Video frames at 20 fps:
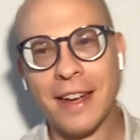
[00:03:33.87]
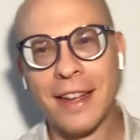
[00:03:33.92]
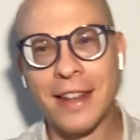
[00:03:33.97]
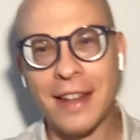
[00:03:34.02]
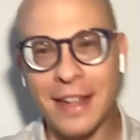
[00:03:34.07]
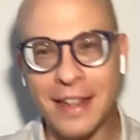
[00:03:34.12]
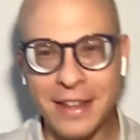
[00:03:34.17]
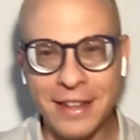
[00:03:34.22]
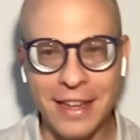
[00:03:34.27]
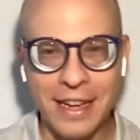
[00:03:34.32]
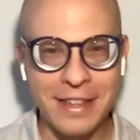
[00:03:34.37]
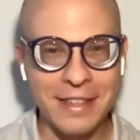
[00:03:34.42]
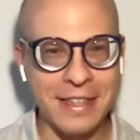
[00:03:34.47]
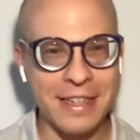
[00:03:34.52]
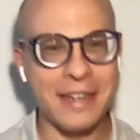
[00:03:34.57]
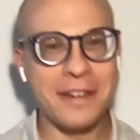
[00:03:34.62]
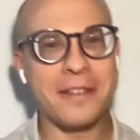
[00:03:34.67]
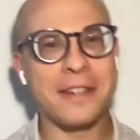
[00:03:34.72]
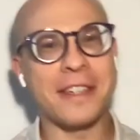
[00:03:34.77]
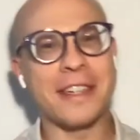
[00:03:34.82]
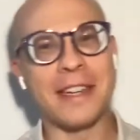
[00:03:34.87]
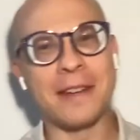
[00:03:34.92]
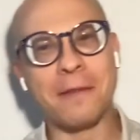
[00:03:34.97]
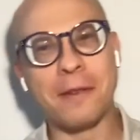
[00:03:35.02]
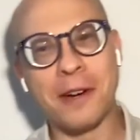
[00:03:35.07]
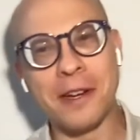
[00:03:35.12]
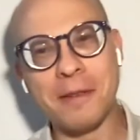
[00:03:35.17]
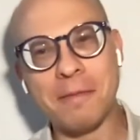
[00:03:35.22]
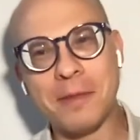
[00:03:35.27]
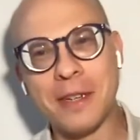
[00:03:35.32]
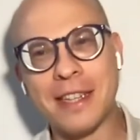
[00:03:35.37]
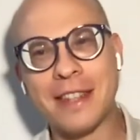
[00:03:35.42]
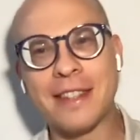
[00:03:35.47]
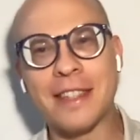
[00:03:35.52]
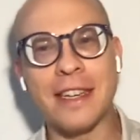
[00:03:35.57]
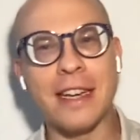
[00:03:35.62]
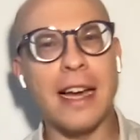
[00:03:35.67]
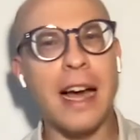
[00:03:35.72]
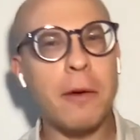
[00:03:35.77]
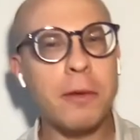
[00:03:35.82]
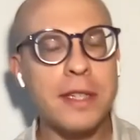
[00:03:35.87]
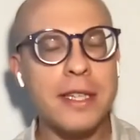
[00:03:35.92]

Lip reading: That's an interesting one. But I would